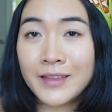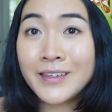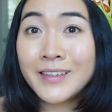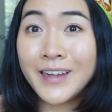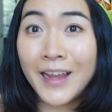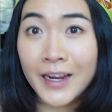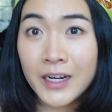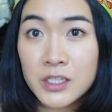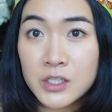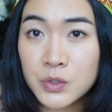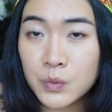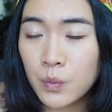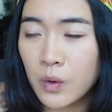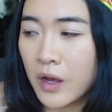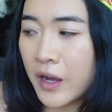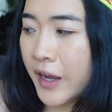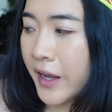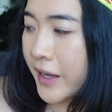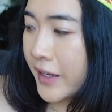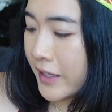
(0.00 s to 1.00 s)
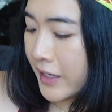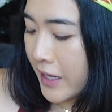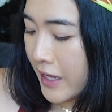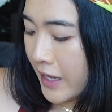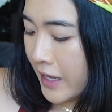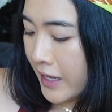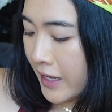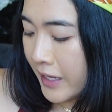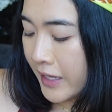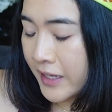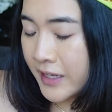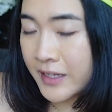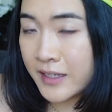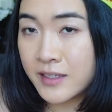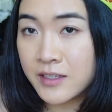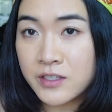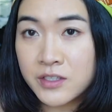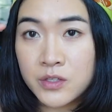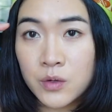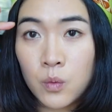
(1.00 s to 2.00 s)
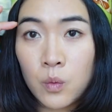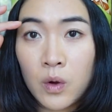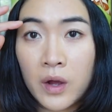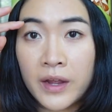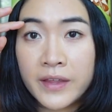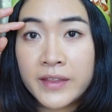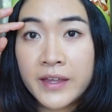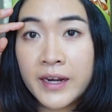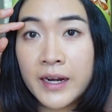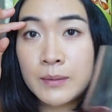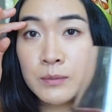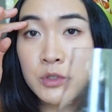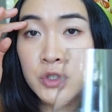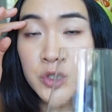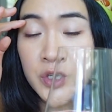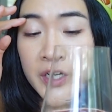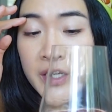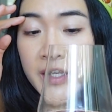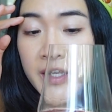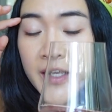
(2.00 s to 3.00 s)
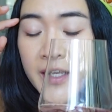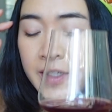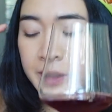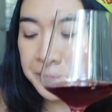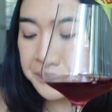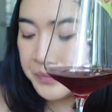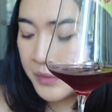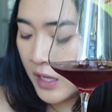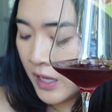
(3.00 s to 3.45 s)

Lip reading: the next wine is a wine that I'm drinking.